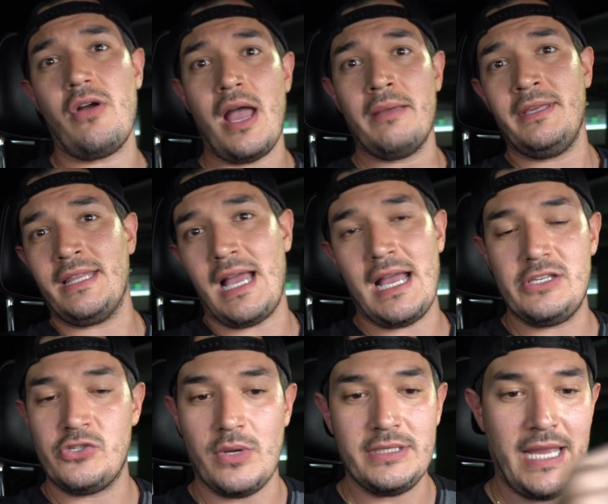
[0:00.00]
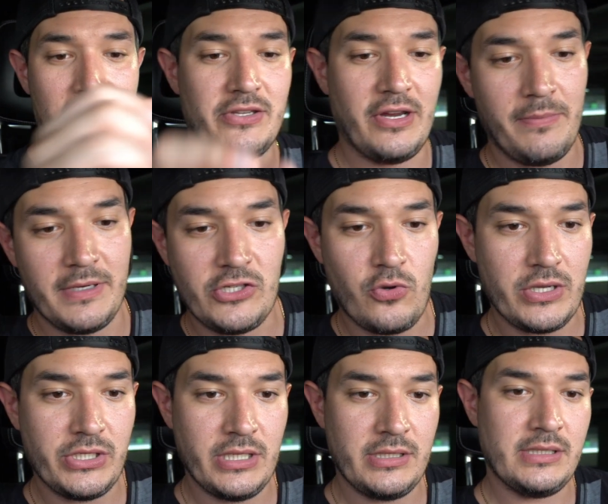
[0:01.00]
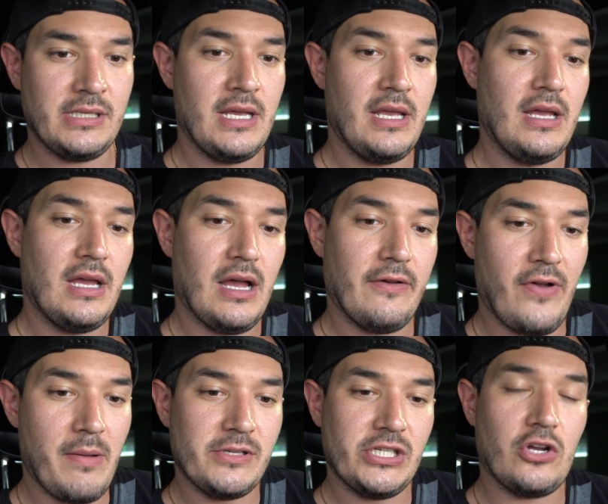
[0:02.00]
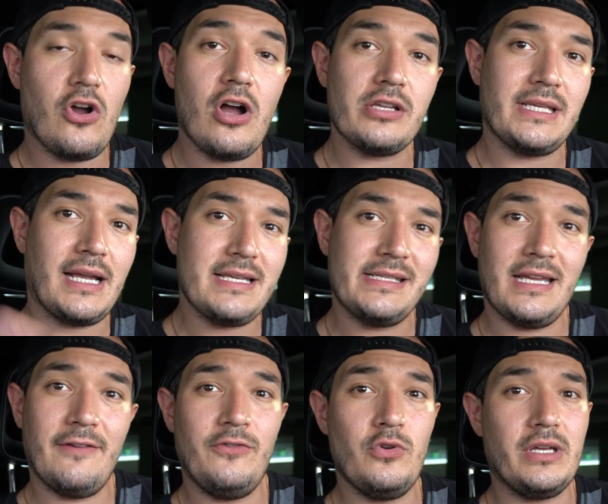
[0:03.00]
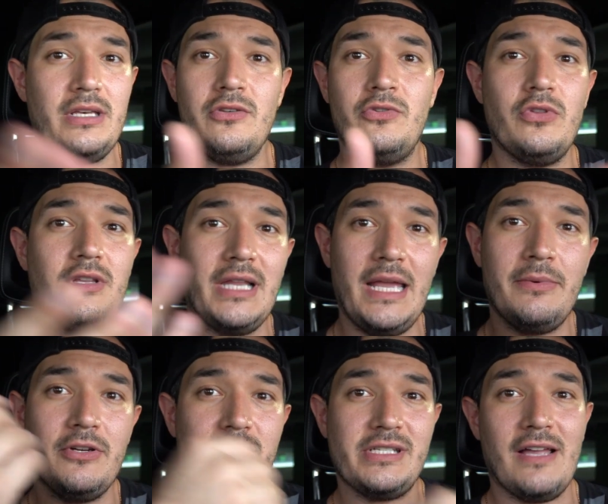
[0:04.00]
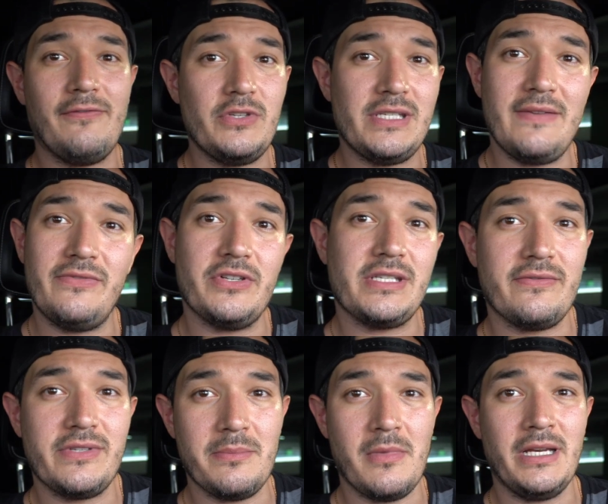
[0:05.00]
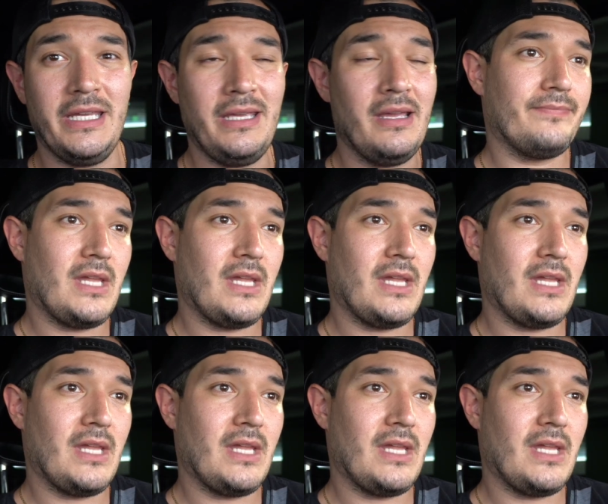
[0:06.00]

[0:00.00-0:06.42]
I mean, I just want to answer everybody's questions of how much it costs. Like I said, if you can do the labor yourself, you save yourself some money.